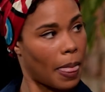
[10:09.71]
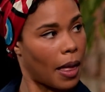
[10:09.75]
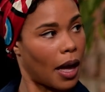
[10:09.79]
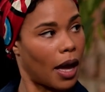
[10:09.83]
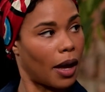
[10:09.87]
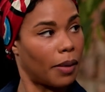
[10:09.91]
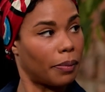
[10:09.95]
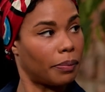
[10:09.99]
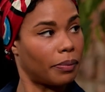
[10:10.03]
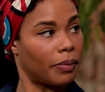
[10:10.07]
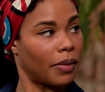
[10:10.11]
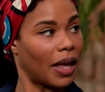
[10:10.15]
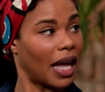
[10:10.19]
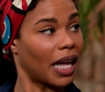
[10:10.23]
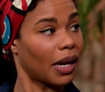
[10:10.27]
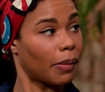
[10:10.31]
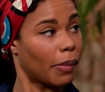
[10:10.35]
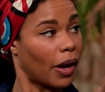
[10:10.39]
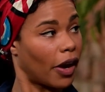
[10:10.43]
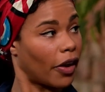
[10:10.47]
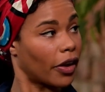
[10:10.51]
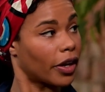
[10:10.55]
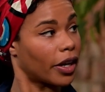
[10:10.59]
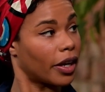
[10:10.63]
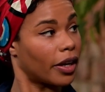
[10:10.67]
and
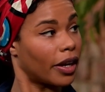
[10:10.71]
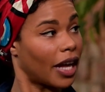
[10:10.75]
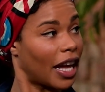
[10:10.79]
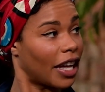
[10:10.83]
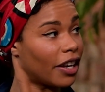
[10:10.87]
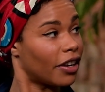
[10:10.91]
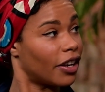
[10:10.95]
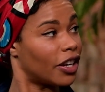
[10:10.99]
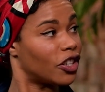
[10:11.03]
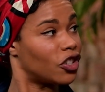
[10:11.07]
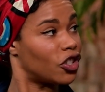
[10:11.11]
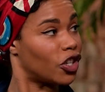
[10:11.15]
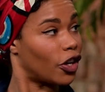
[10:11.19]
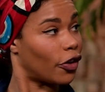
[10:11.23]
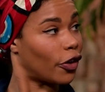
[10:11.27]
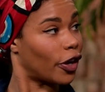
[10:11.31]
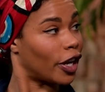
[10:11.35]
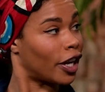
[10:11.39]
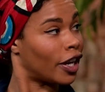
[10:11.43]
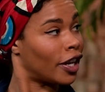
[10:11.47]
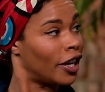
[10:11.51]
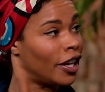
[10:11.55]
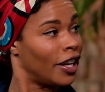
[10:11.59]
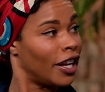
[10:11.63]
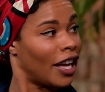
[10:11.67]
America and
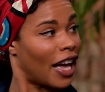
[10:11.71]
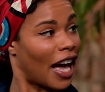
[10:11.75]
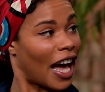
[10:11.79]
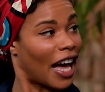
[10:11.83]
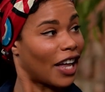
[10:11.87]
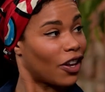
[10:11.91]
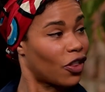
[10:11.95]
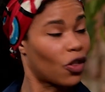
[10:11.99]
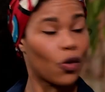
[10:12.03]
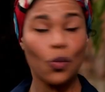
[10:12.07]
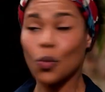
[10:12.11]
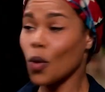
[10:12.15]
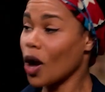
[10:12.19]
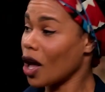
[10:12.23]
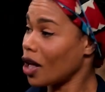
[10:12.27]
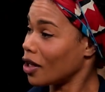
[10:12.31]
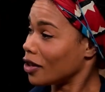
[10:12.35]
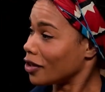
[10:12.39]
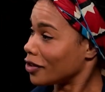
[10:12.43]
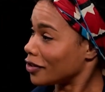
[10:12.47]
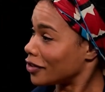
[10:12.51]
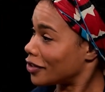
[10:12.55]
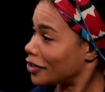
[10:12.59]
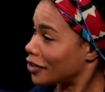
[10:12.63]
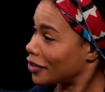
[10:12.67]
Nigeria and the world.